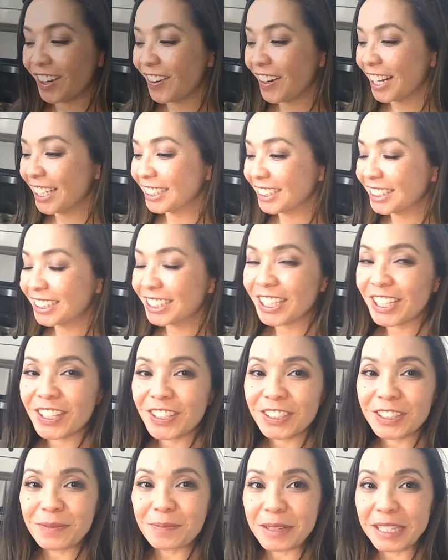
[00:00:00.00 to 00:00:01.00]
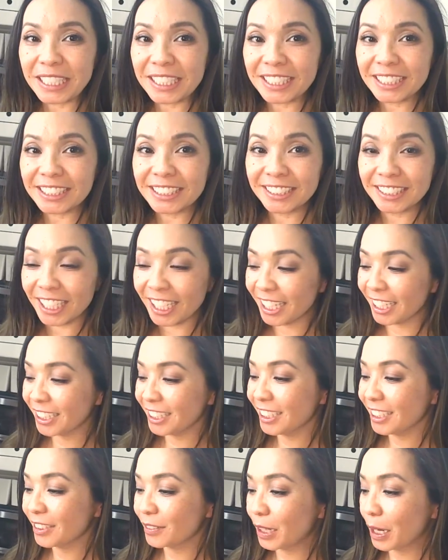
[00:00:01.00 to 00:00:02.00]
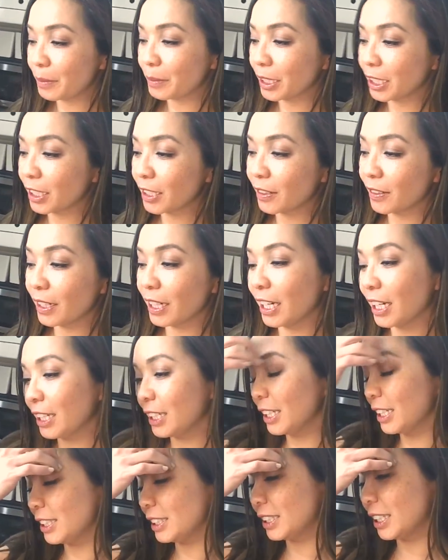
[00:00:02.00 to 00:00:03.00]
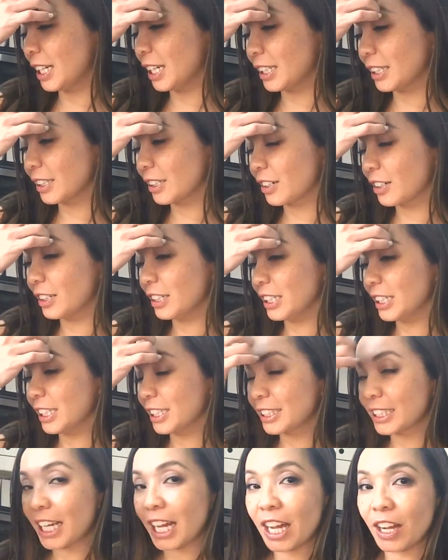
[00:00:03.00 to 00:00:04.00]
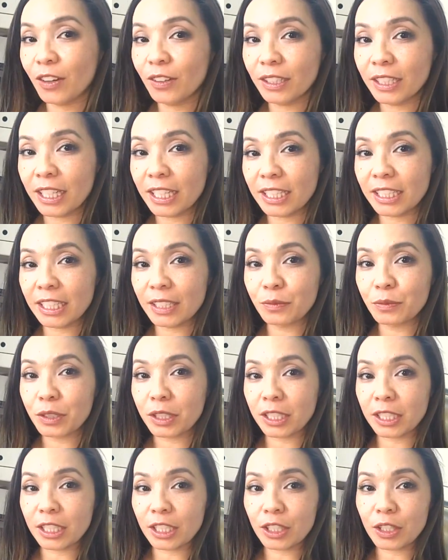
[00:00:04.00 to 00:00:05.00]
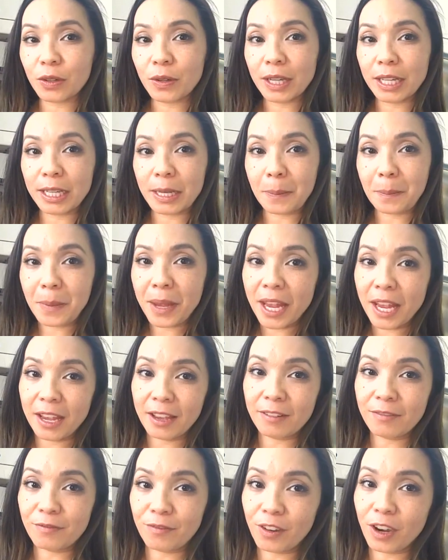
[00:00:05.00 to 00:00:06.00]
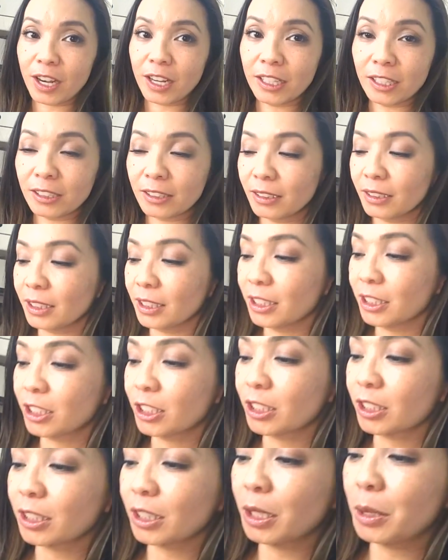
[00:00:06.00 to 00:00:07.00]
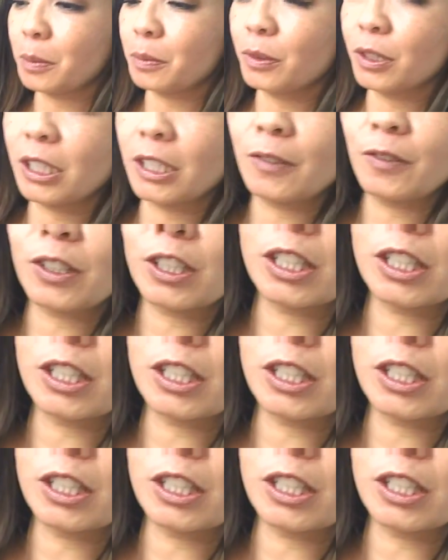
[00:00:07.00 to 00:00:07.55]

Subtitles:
Alright, so the meat is done. I'm going to go ahead and take the carnitas out, and then we're going to go ahead and pan fry it. It's just going to give it